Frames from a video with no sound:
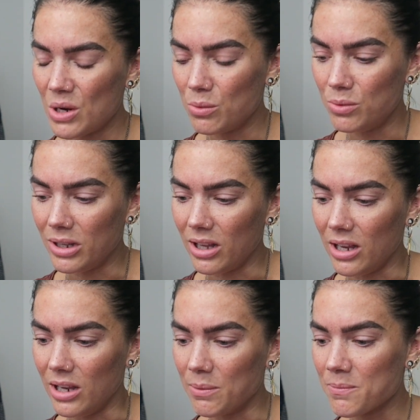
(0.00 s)

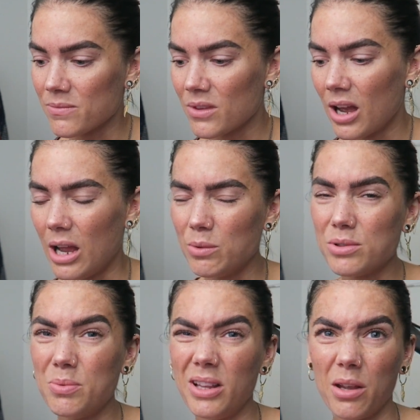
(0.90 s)
really, I
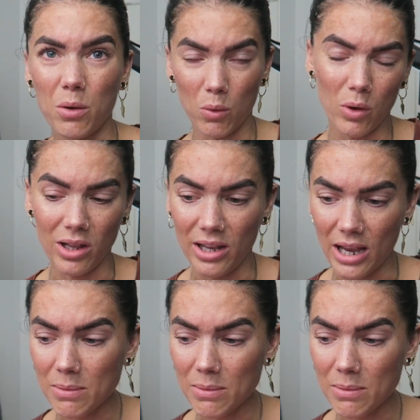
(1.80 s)
was really oily.